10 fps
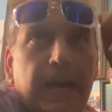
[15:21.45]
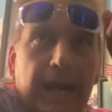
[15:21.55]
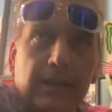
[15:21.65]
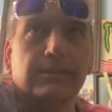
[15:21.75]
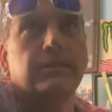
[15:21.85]

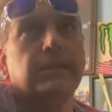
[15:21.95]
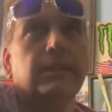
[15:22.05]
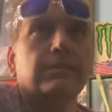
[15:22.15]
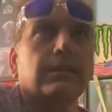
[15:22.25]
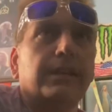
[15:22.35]

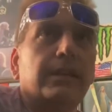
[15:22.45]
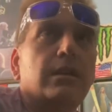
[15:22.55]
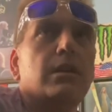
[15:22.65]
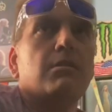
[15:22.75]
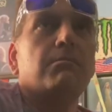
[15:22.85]
accidentally
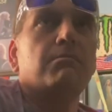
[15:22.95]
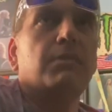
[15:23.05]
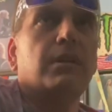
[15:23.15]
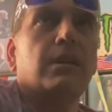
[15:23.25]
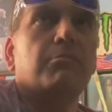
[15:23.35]

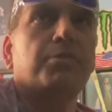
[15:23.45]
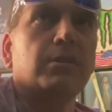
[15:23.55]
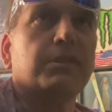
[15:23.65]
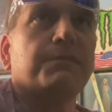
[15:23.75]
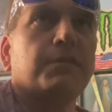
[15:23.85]

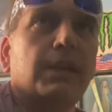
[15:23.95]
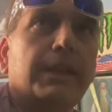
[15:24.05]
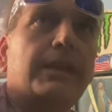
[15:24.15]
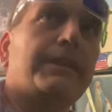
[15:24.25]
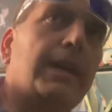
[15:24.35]
burnt the
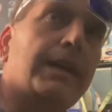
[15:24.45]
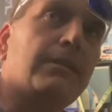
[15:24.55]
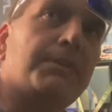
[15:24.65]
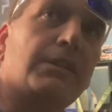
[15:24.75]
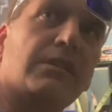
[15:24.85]
front end on
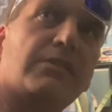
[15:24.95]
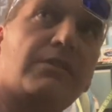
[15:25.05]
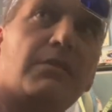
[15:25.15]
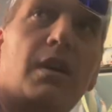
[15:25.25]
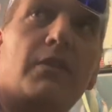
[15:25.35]
it
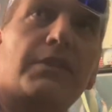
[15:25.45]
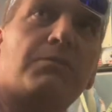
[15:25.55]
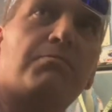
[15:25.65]
because of all this